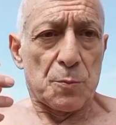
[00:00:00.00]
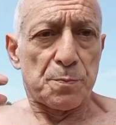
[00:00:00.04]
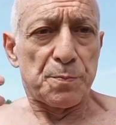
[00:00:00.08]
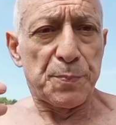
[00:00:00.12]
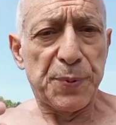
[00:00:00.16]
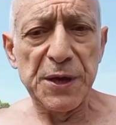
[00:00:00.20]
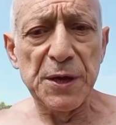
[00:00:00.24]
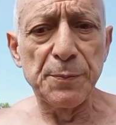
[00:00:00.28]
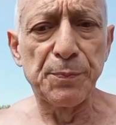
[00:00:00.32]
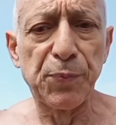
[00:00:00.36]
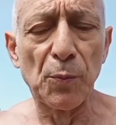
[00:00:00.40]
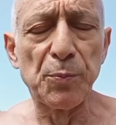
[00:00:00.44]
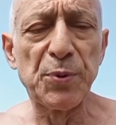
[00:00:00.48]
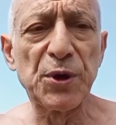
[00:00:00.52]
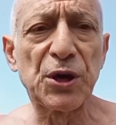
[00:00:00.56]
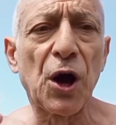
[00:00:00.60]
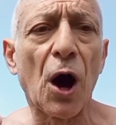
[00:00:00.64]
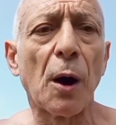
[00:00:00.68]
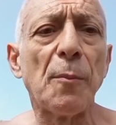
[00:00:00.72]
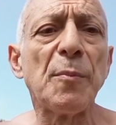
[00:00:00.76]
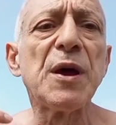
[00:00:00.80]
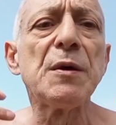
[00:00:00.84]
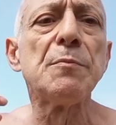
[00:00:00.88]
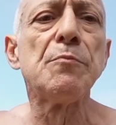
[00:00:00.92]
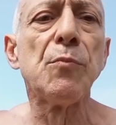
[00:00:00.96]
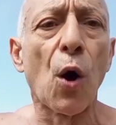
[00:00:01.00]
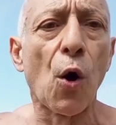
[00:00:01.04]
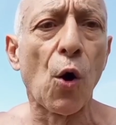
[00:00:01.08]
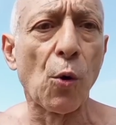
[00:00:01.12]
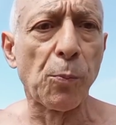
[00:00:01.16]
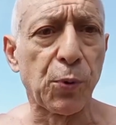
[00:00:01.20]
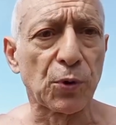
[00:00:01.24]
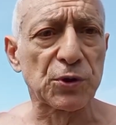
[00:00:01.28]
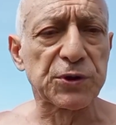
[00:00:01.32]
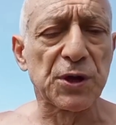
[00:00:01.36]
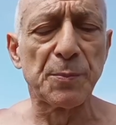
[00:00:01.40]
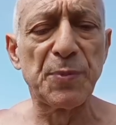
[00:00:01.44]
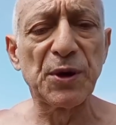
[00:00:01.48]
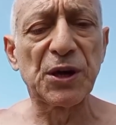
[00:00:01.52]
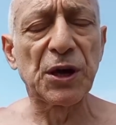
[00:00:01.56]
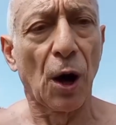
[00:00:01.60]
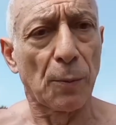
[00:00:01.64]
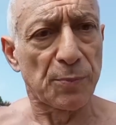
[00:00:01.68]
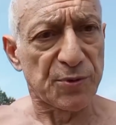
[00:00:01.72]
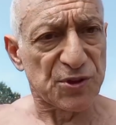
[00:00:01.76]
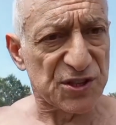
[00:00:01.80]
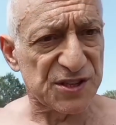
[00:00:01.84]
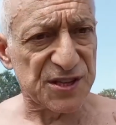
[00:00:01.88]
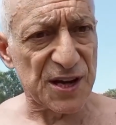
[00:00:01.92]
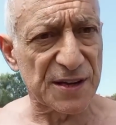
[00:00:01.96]
people become immobile. They become
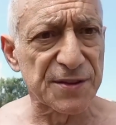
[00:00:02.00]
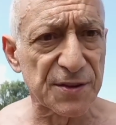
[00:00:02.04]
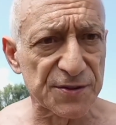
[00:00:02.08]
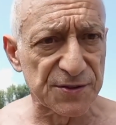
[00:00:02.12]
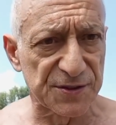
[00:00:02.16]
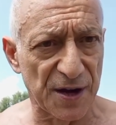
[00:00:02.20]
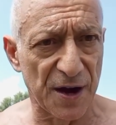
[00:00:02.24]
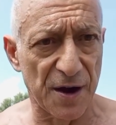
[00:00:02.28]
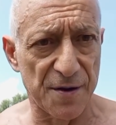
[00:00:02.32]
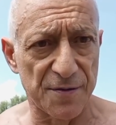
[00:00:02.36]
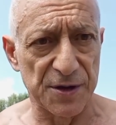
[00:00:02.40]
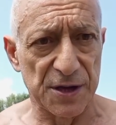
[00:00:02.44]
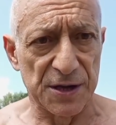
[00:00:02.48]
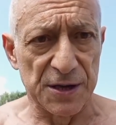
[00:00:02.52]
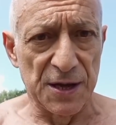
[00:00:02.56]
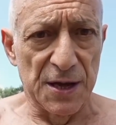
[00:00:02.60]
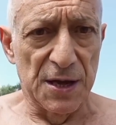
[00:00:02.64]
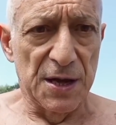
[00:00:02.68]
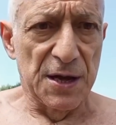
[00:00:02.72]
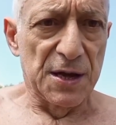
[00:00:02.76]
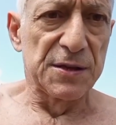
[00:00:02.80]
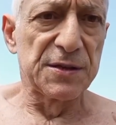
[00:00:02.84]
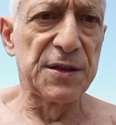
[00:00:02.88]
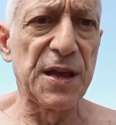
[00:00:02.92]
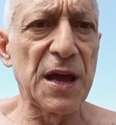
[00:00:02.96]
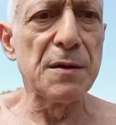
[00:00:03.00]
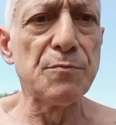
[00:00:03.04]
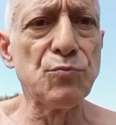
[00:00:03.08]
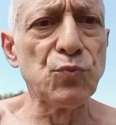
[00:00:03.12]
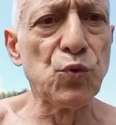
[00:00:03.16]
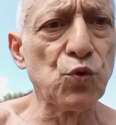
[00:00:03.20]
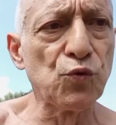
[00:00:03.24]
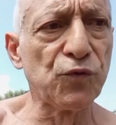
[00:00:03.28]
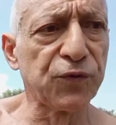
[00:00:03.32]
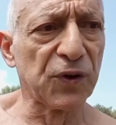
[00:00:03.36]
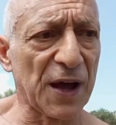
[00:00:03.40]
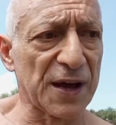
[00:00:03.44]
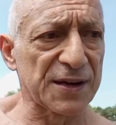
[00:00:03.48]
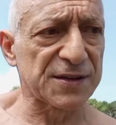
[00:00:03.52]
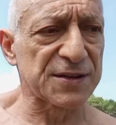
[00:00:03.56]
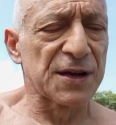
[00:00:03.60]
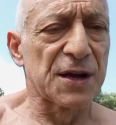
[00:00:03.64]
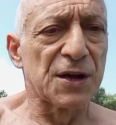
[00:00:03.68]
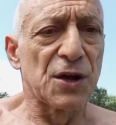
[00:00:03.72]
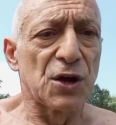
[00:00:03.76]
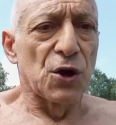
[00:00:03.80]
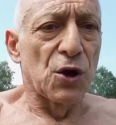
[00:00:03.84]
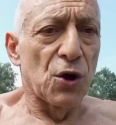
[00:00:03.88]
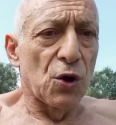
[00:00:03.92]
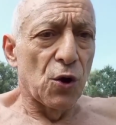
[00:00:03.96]
sedentary. They move less.
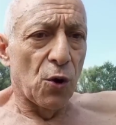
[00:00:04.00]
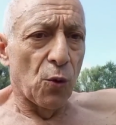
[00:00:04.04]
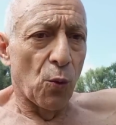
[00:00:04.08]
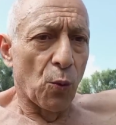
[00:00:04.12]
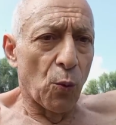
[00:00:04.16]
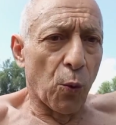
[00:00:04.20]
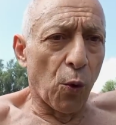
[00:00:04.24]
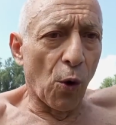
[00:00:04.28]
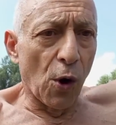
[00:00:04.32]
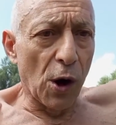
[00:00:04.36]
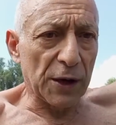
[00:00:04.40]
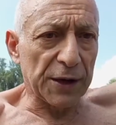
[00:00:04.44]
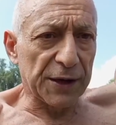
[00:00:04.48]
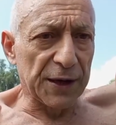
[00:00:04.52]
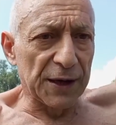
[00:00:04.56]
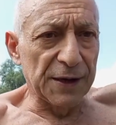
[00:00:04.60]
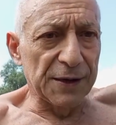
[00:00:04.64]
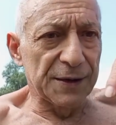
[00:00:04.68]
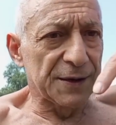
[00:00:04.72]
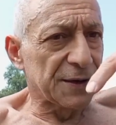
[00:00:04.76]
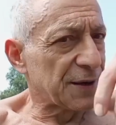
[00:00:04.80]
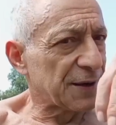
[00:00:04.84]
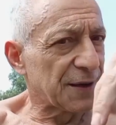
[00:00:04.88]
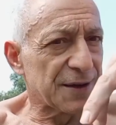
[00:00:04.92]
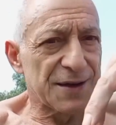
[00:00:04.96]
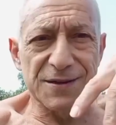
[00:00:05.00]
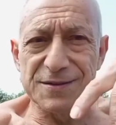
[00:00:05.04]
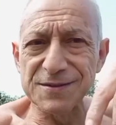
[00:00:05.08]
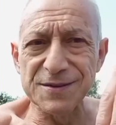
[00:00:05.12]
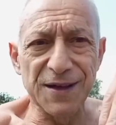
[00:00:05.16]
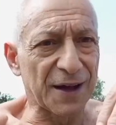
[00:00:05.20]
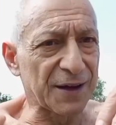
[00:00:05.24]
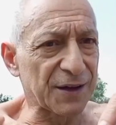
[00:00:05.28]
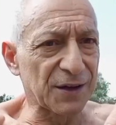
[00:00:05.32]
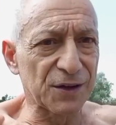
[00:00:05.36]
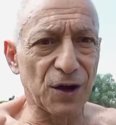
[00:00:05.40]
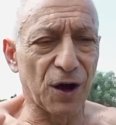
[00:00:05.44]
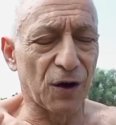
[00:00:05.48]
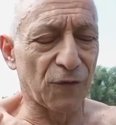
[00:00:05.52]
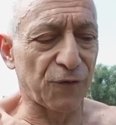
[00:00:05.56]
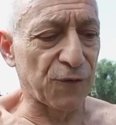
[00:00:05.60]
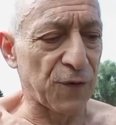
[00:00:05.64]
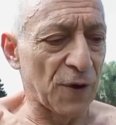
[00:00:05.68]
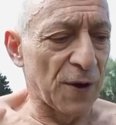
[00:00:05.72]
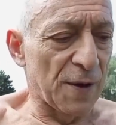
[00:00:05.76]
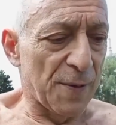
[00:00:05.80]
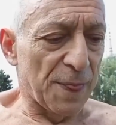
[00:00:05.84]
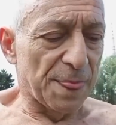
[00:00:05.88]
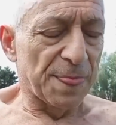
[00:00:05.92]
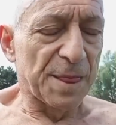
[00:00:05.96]
Walking is not enough.
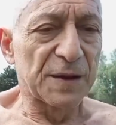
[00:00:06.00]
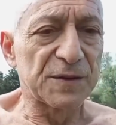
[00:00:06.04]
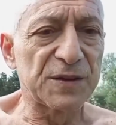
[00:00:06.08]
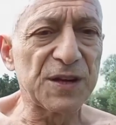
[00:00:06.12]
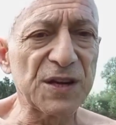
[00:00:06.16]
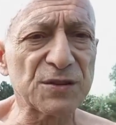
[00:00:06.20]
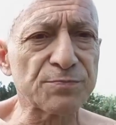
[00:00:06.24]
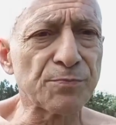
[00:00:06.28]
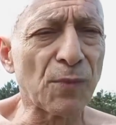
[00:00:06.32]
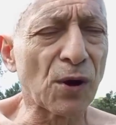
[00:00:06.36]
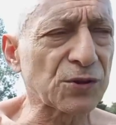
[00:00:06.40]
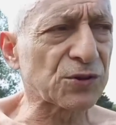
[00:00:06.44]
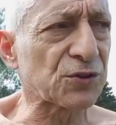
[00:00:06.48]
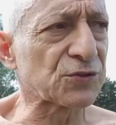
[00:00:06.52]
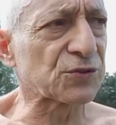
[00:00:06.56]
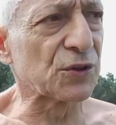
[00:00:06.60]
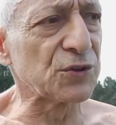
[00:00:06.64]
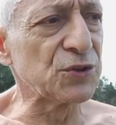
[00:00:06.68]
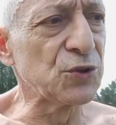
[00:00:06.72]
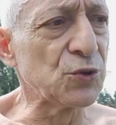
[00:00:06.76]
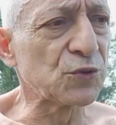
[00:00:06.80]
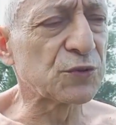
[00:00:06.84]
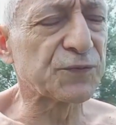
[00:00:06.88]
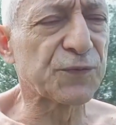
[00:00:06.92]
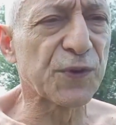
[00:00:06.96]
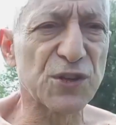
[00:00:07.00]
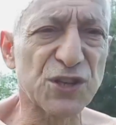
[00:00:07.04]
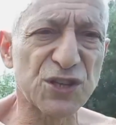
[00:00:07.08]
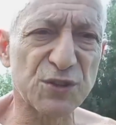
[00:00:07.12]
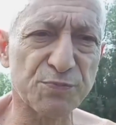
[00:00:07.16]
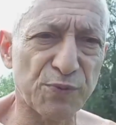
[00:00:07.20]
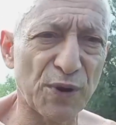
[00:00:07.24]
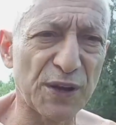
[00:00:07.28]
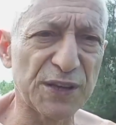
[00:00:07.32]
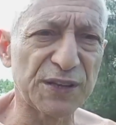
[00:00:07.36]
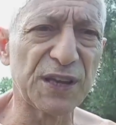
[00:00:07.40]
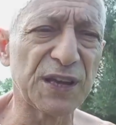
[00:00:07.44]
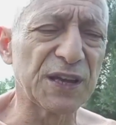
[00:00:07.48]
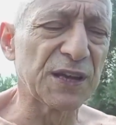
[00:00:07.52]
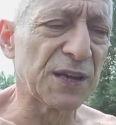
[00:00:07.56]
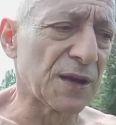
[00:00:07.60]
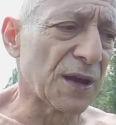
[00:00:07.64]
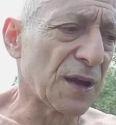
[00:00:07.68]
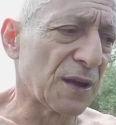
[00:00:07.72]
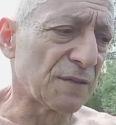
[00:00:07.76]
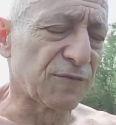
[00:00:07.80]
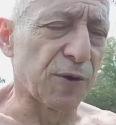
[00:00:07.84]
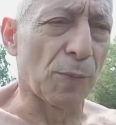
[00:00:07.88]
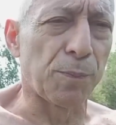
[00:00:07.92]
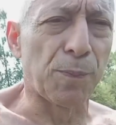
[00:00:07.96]
These muscles are used for sprinting,
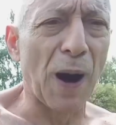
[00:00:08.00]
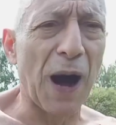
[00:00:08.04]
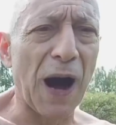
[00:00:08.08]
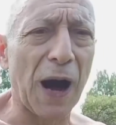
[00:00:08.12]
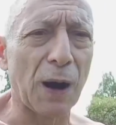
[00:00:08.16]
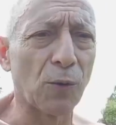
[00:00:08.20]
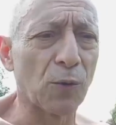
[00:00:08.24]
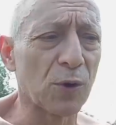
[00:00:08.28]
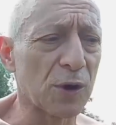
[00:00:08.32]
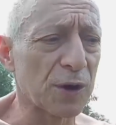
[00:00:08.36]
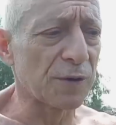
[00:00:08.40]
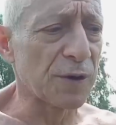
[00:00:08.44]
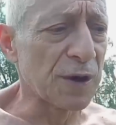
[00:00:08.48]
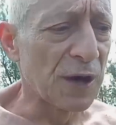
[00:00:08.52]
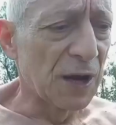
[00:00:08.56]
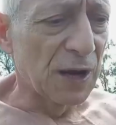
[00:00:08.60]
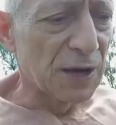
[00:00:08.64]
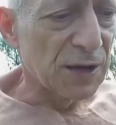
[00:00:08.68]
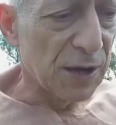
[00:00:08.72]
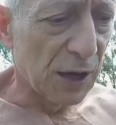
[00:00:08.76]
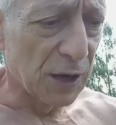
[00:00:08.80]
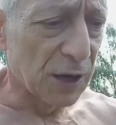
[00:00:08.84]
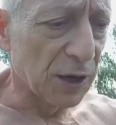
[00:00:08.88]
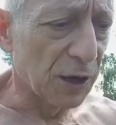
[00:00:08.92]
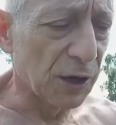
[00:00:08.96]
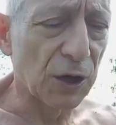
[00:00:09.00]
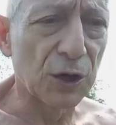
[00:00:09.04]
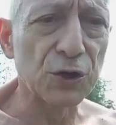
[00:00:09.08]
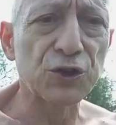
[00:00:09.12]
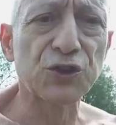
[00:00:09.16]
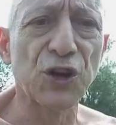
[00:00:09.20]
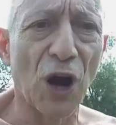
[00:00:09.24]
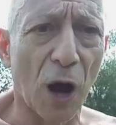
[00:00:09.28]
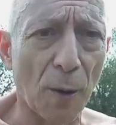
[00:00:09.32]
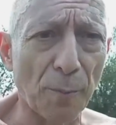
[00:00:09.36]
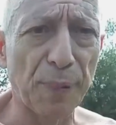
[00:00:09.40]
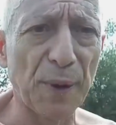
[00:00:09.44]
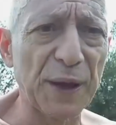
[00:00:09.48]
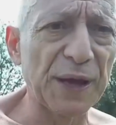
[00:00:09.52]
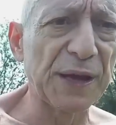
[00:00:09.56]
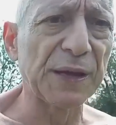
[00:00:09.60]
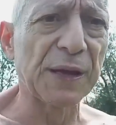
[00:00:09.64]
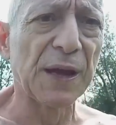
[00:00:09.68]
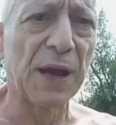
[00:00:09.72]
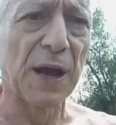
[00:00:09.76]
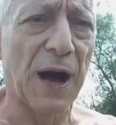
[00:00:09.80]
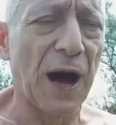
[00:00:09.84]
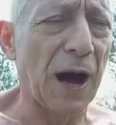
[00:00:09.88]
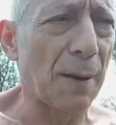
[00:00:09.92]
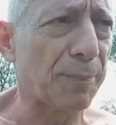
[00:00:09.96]
for power, uh, uh jumping,
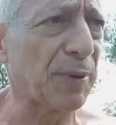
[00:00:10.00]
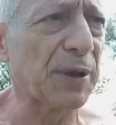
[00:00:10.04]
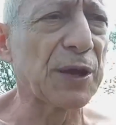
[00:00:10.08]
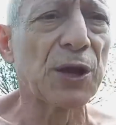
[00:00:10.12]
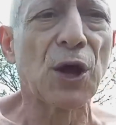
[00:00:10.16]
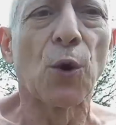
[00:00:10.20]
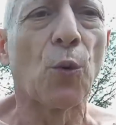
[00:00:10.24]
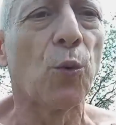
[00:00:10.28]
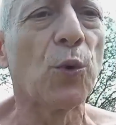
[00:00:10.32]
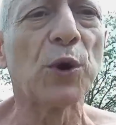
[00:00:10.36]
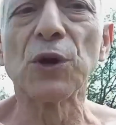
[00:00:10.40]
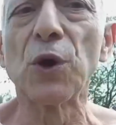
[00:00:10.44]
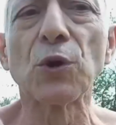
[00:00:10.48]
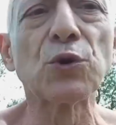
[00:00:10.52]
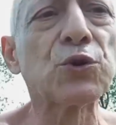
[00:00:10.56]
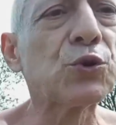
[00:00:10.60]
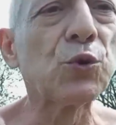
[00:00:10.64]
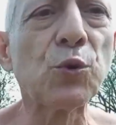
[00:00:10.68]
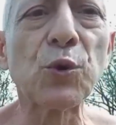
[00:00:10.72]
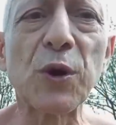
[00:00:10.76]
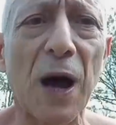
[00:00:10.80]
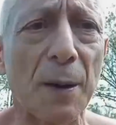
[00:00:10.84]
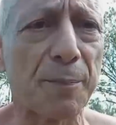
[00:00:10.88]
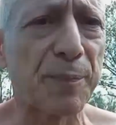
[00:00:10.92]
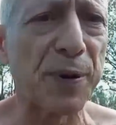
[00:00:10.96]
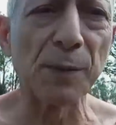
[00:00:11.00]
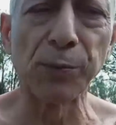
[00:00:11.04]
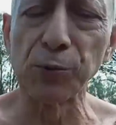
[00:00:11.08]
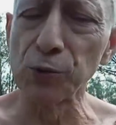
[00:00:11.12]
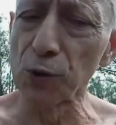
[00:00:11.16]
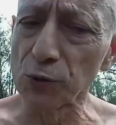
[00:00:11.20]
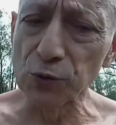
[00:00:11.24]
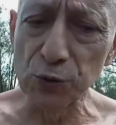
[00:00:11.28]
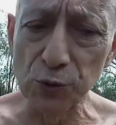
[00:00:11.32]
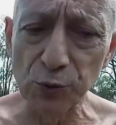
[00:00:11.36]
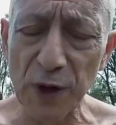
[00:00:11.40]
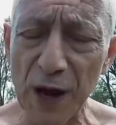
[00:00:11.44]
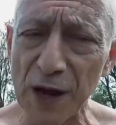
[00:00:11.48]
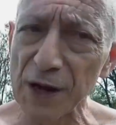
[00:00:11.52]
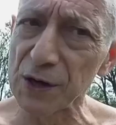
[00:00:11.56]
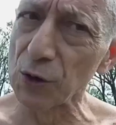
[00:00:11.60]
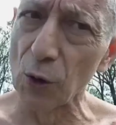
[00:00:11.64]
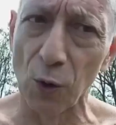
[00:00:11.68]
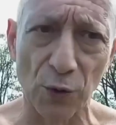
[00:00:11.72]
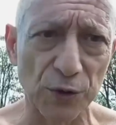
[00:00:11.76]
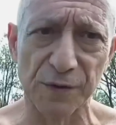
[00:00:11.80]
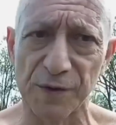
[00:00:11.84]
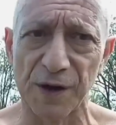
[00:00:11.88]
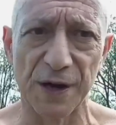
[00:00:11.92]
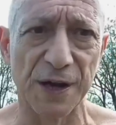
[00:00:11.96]
hopping. We don't do that. People don't do that in
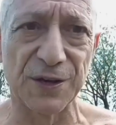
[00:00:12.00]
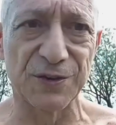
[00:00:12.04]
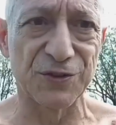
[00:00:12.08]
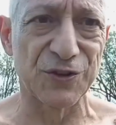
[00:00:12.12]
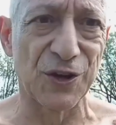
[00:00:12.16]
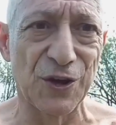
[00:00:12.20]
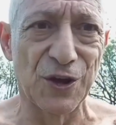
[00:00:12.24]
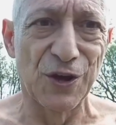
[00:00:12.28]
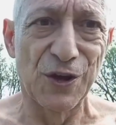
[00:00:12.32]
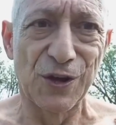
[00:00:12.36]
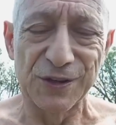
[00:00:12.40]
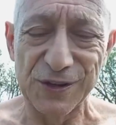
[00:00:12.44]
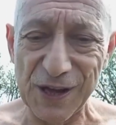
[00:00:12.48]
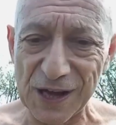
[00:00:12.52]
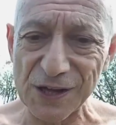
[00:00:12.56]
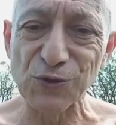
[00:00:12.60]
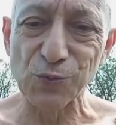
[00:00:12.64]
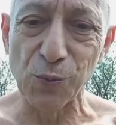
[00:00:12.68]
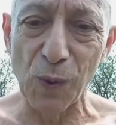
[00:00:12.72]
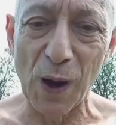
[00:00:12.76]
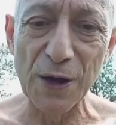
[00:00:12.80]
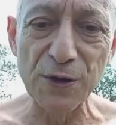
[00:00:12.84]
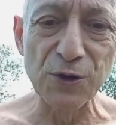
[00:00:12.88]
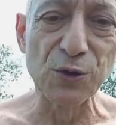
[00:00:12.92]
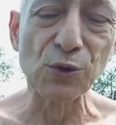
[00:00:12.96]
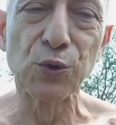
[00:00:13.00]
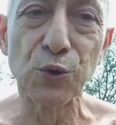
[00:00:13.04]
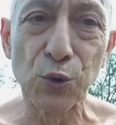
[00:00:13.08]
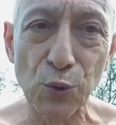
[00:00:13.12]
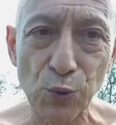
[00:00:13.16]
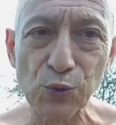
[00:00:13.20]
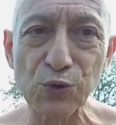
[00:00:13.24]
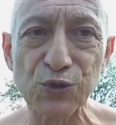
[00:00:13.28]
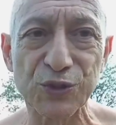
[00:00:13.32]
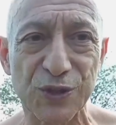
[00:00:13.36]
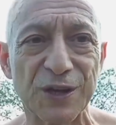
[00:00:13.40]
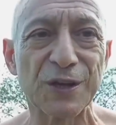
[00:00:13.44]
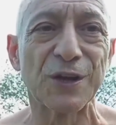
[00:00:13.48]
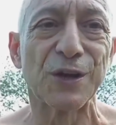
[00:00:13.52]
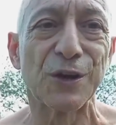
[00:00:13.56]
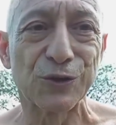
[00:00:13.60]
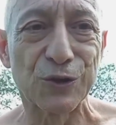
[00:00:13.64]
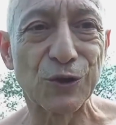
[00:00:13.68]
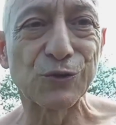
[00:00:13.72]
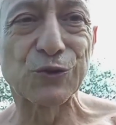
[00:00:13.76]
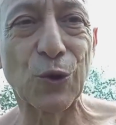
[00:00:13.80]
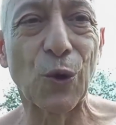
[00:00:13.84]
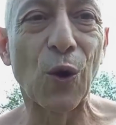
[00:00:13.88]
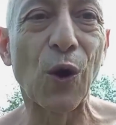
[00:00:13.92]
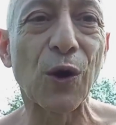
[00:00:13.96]
older age. That's why you lose the
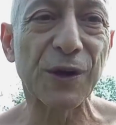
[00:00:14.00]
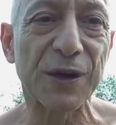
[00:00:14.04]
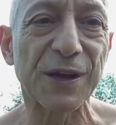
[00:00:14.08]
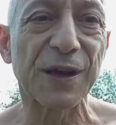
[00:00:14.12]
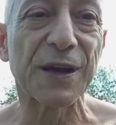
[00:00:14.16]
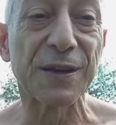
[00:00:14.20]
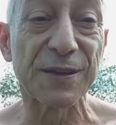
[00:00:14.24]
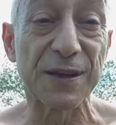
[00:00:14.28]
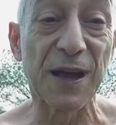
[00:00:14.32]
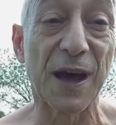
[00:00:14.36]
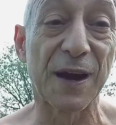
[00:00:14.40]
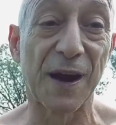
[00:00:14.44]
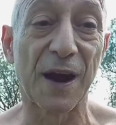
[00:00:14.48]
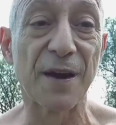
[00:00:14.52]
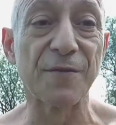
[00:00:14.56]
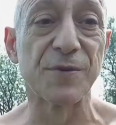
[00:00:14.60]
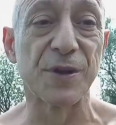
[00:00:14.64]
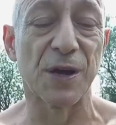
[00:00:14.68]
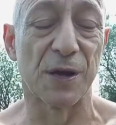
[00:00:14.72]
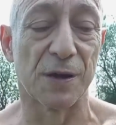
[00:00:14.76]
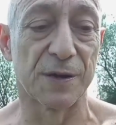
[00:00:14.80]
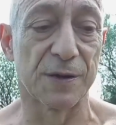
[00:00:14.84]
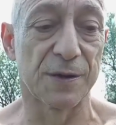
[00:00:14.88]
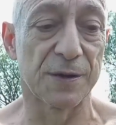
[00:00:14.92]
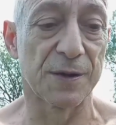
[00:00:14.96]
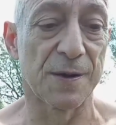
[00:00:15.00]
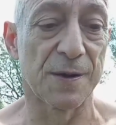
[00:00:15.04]
torque in that area